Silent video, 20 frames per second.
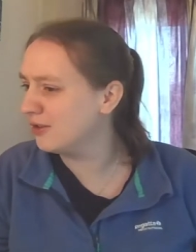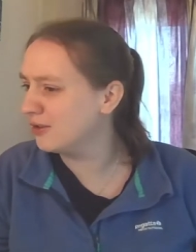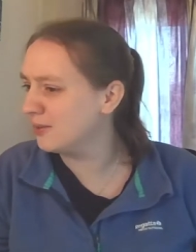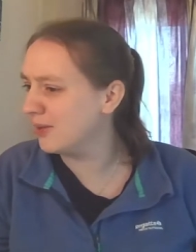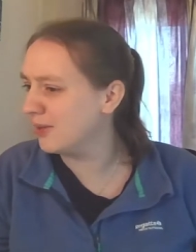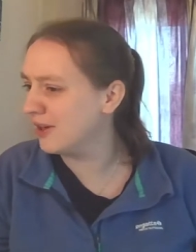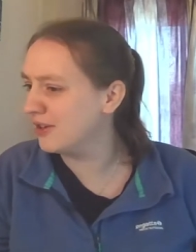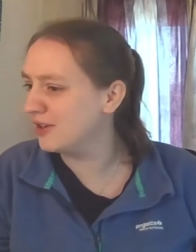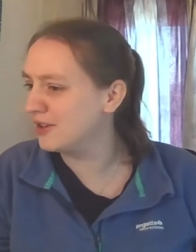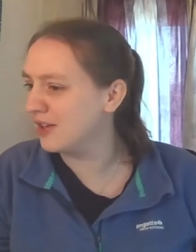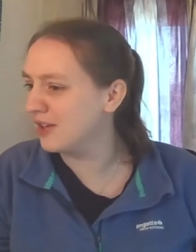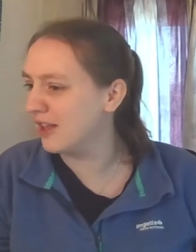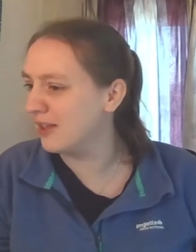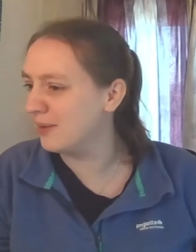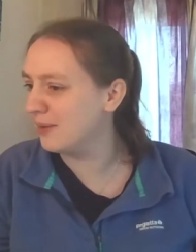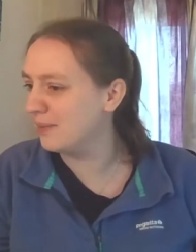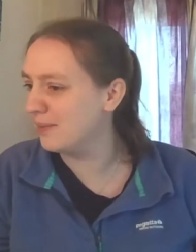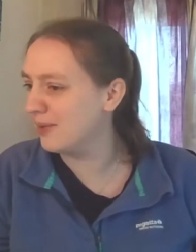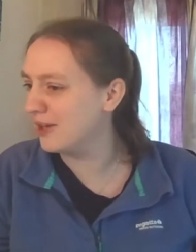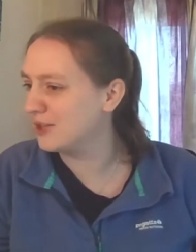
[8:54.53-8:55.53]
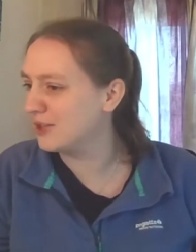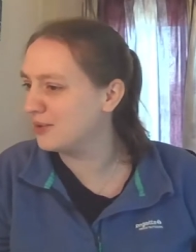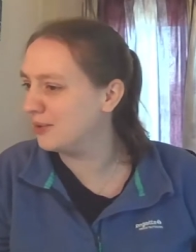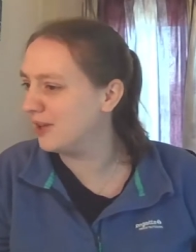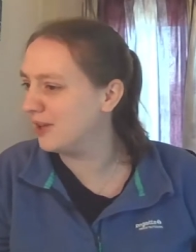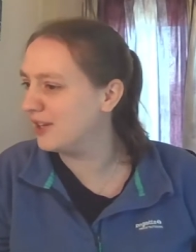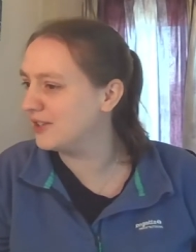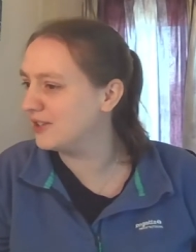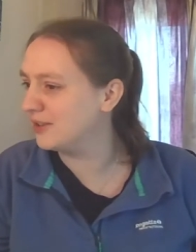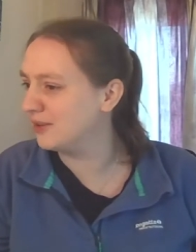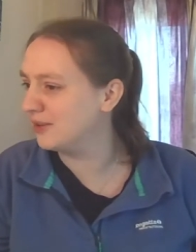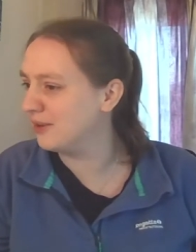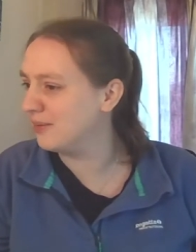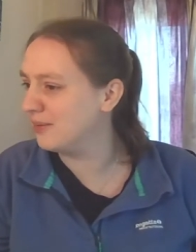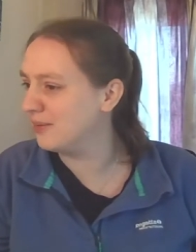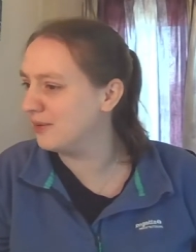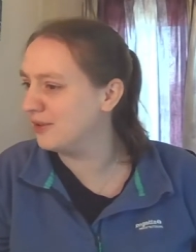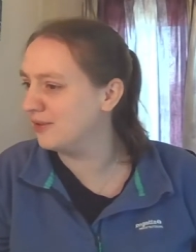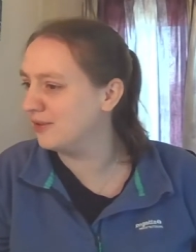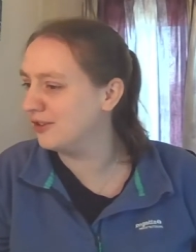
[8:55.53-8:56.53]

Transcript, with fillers: spreaders and the best ways to remove